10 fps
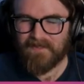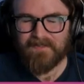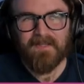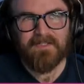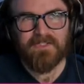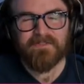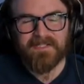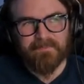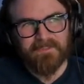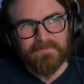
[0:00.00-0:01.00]
Yeah, cheaters
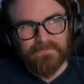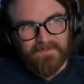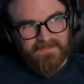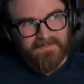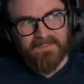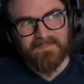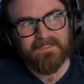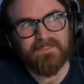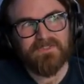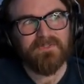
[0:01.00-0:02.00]
can't be the reason that
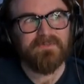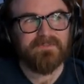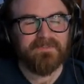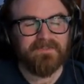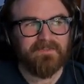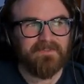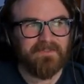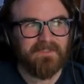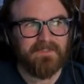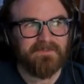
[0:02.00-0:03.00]
they chose to to
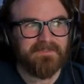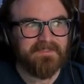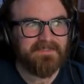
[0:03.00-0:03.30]
close it.